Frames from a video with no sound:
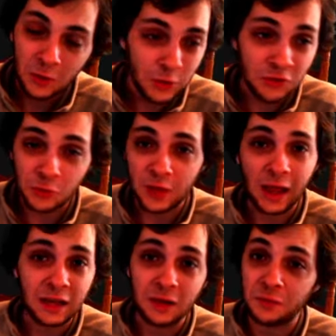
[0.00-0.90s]
We just
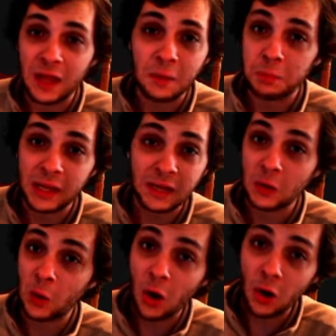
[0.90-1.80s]
kind of then played the
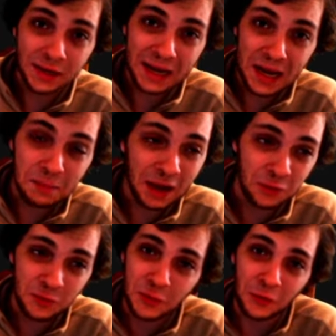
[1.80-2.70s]
long game. I
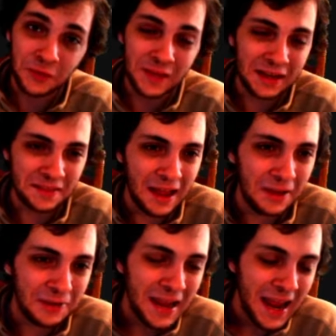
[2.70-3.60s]
stalled things
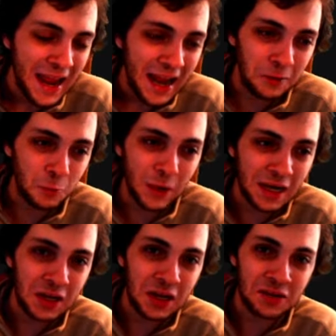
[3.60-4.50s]
out and
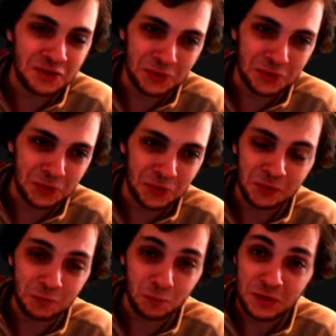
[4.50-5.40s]
waited
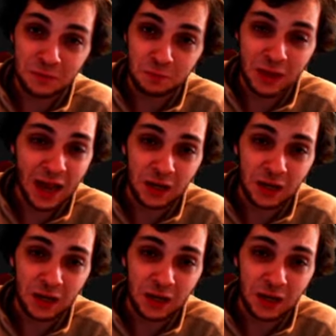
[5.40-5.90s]
until we got a